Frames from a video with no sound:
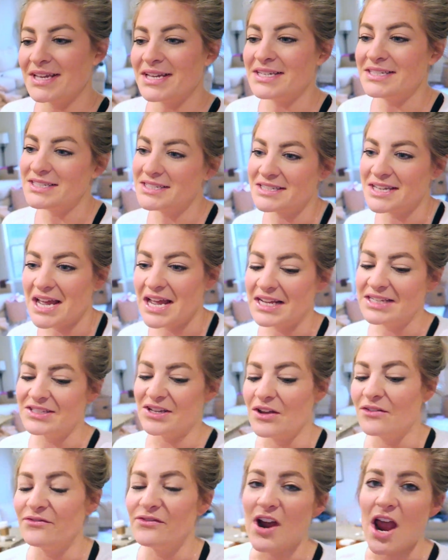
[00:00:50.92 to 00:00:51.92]
it decides
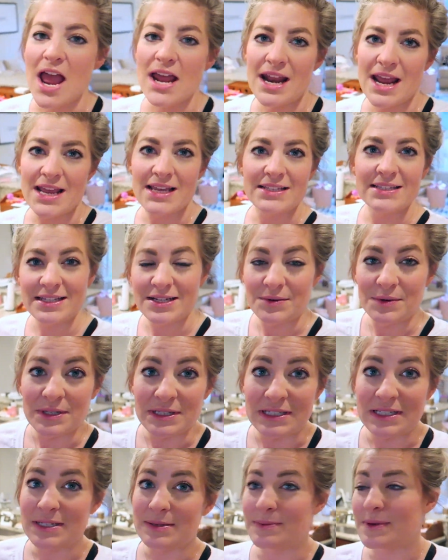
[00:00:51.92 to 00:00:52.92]
on Fridays that it
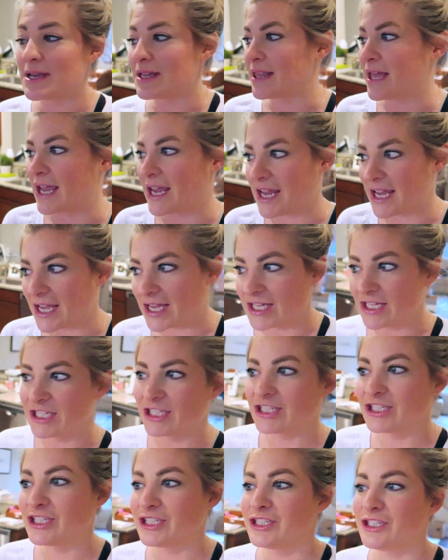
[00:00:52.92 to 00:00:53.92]
wants to be like
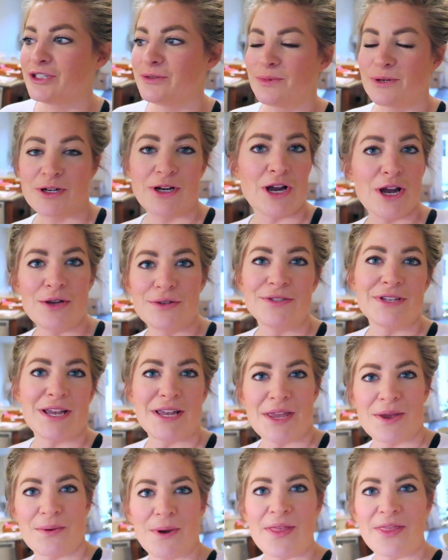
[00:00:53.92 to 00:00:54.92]
super gross
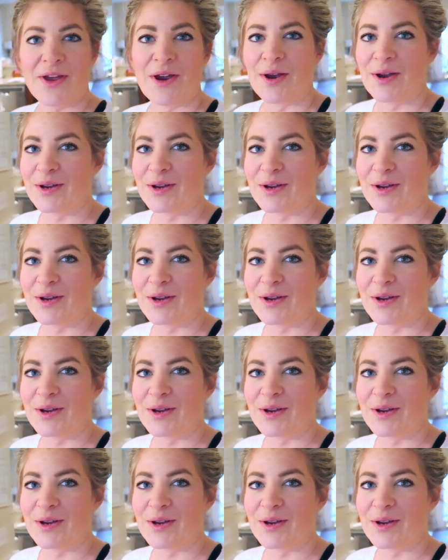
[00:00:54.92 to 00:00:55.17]
icky weather.